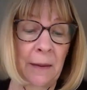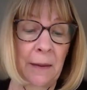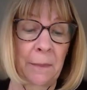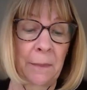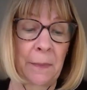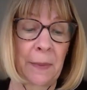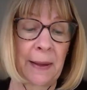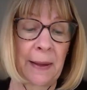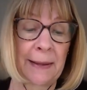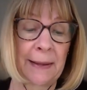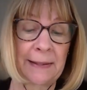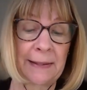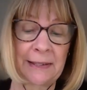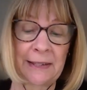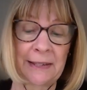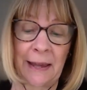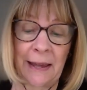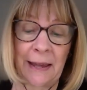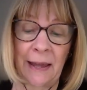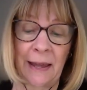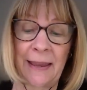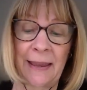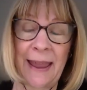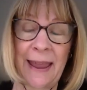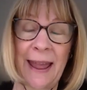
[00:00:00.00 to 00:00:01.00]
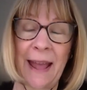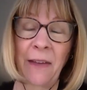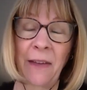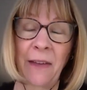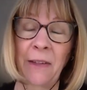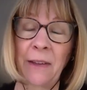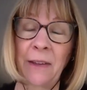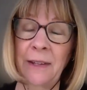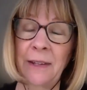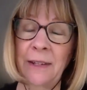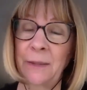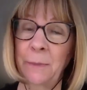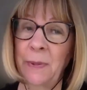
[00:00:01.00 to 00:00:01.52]
But now that
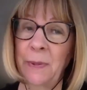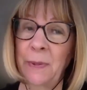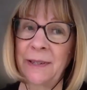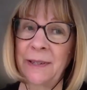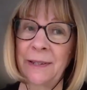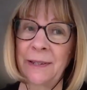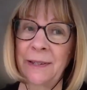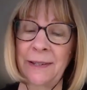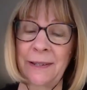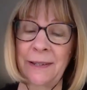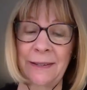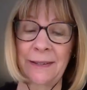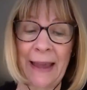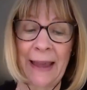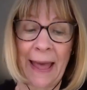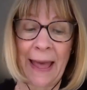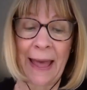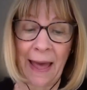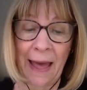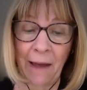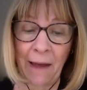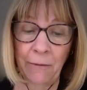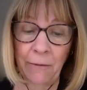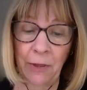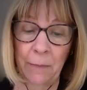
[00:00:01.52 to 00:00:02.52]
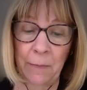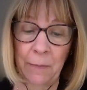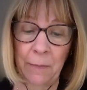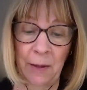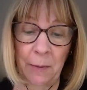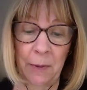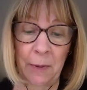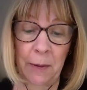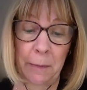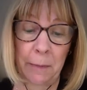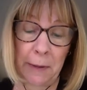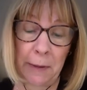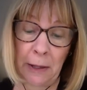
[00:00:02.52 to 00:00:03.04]
these businesses have the
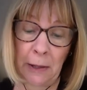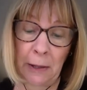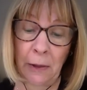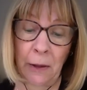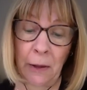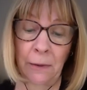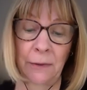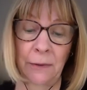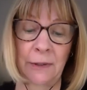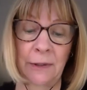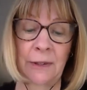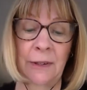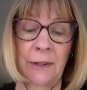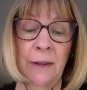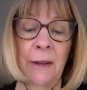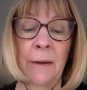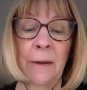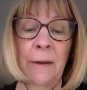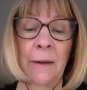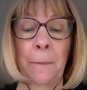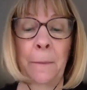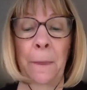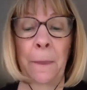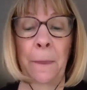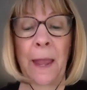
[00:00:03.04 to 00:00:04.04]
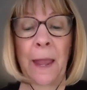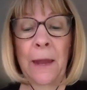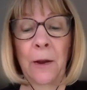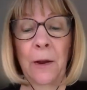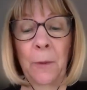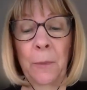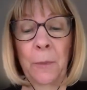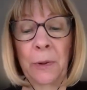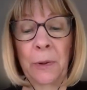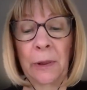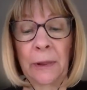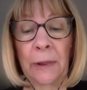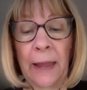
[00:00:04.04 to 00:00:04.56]
PPP loans and are
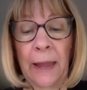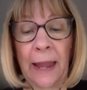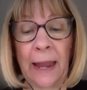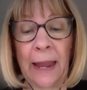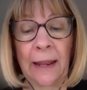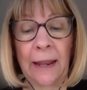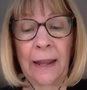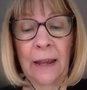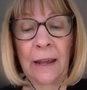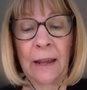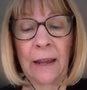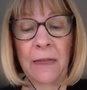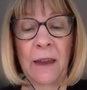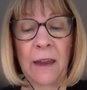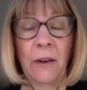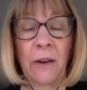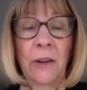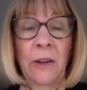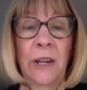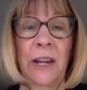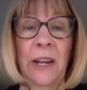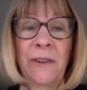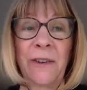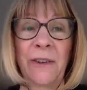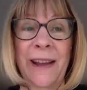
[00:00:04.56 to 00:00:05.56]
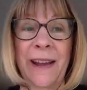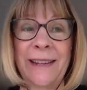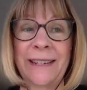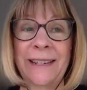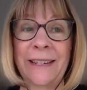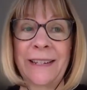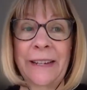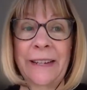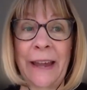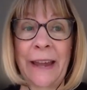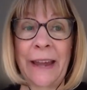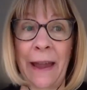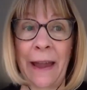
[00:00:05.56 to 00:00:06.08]
planning their year-end
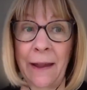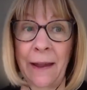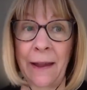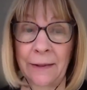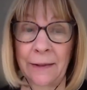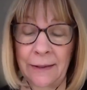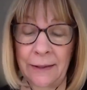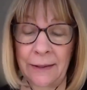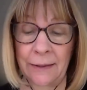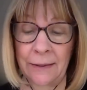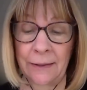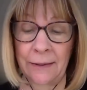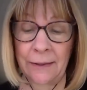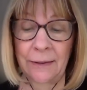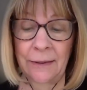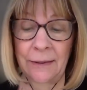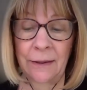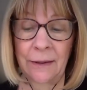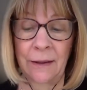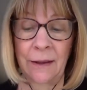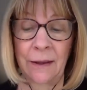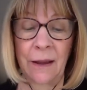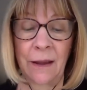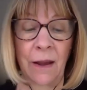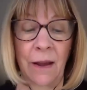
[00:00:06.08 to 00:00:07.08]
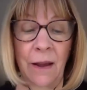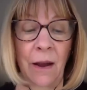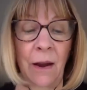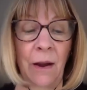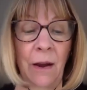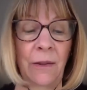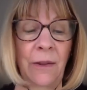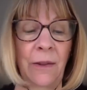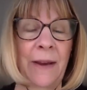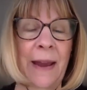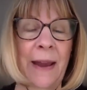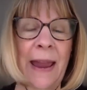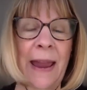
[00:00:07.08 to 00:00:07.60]
taxes, are
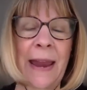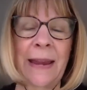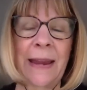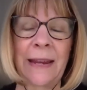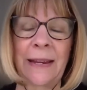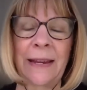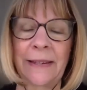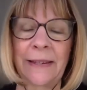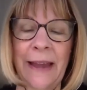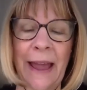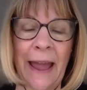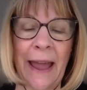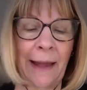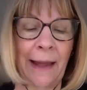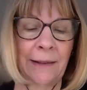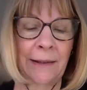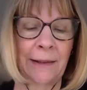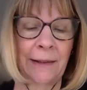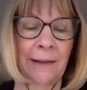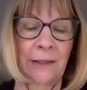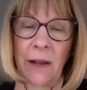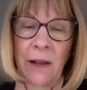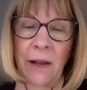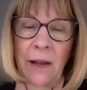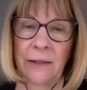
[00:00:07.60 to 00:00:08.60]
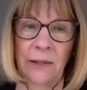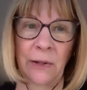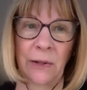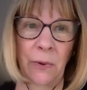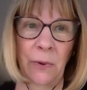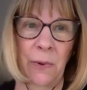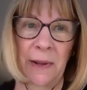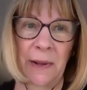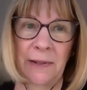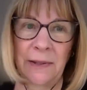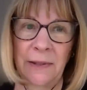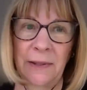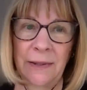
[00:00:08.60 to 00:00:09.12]
there any tax
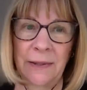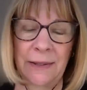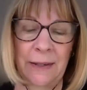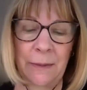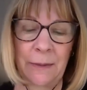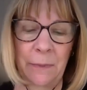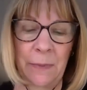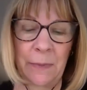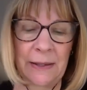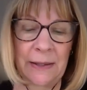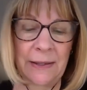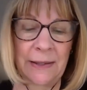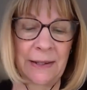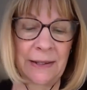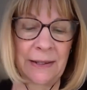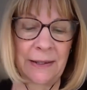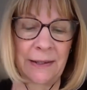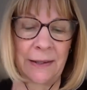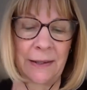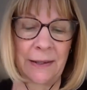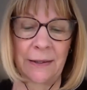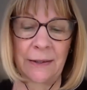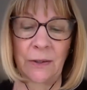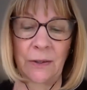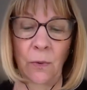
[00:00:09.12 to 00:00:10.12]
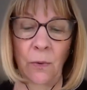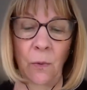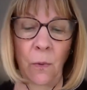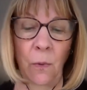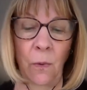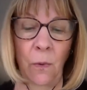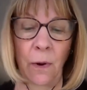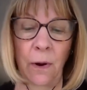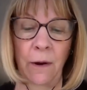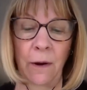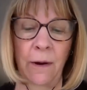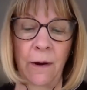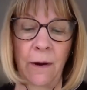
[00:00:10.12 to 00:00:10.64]
consequences to businesses
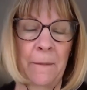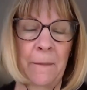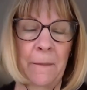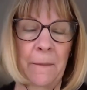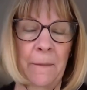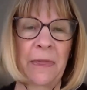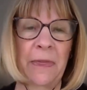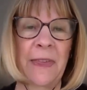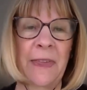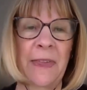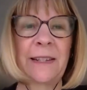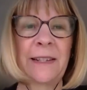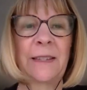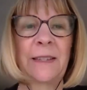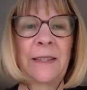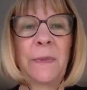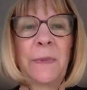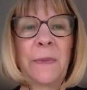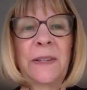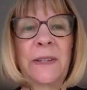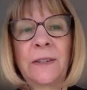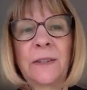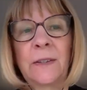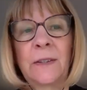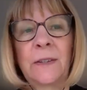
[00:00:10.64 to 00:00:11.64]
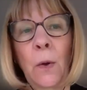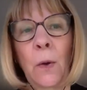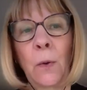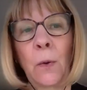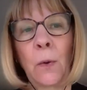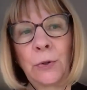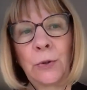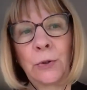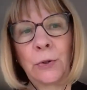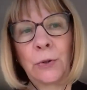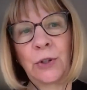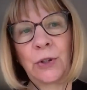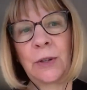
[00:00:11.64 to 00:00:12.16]
or things business
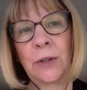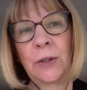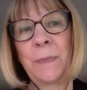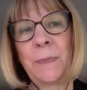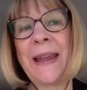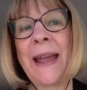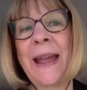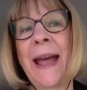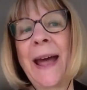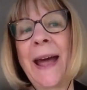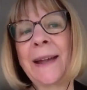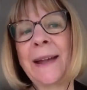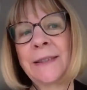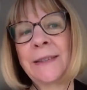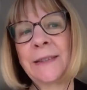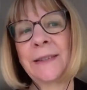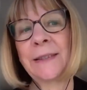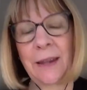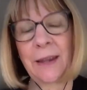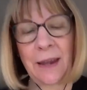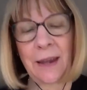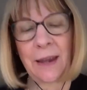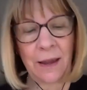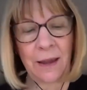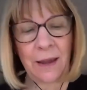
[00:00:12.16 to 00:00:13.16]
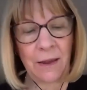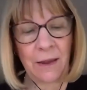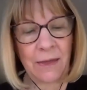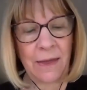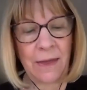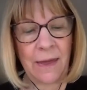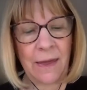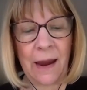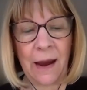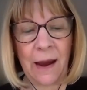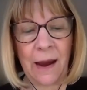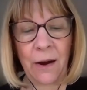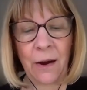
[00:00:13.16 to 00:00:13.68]
owners should be asking
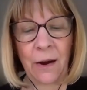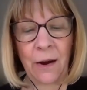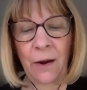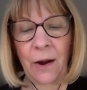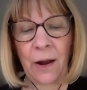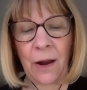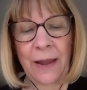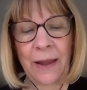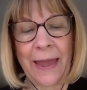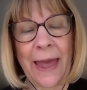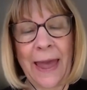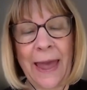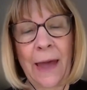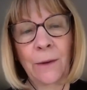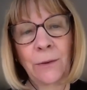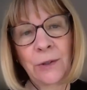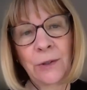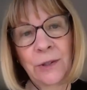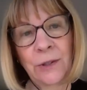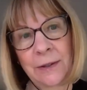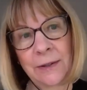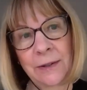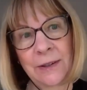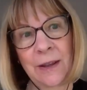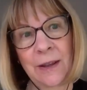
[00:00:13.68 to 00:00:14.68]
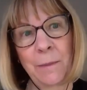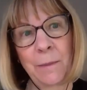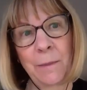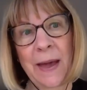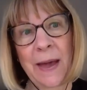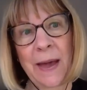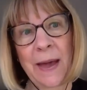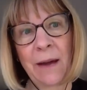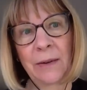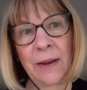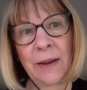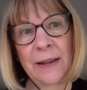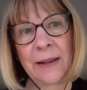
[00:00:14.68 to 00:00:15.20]
their accountant
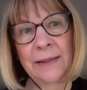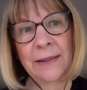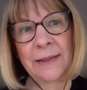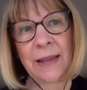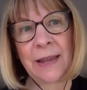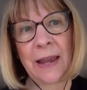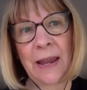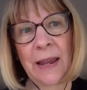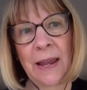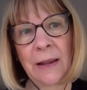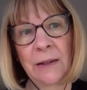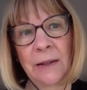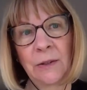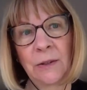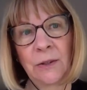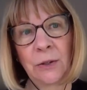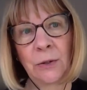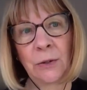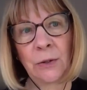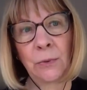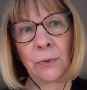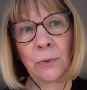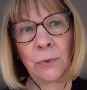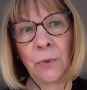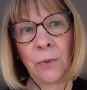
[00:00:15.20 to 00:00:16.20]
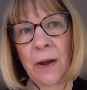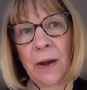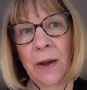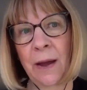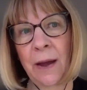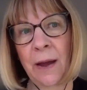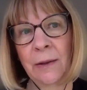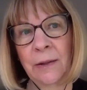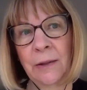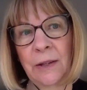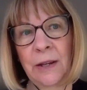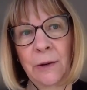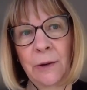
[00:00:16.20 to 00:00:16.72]
about as they do
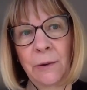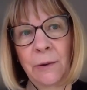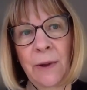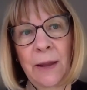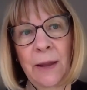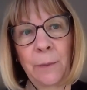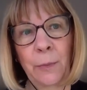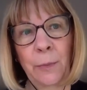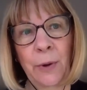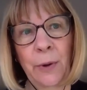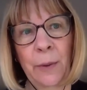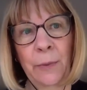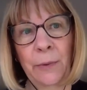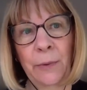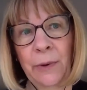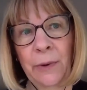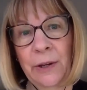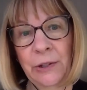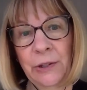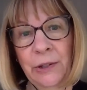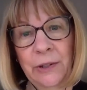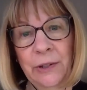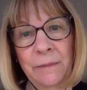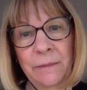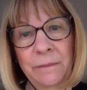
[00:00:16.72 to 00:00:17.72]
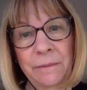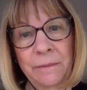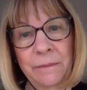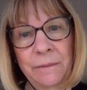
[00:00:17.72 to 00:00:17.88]
year-end preparation?